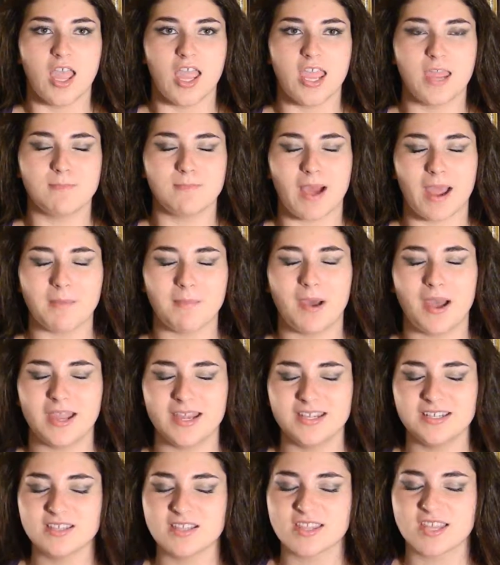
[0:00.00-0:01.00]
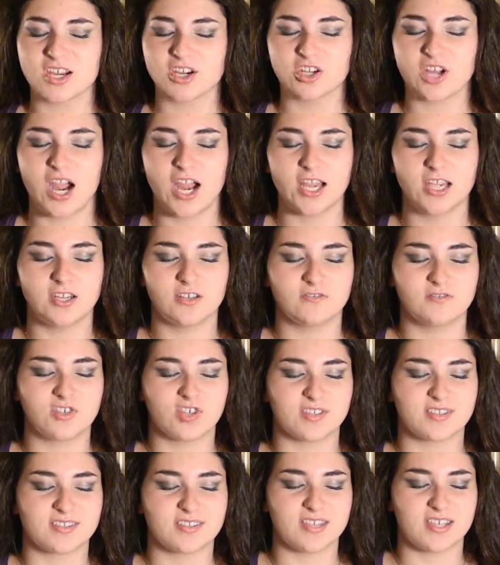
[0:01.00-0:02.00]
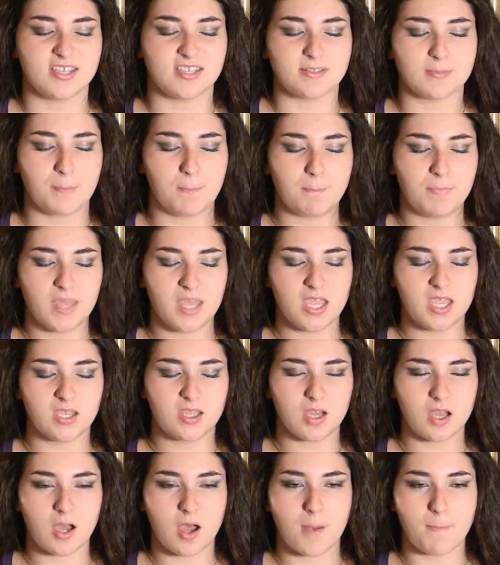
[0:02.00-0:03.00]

in my mind, they're kind of just these big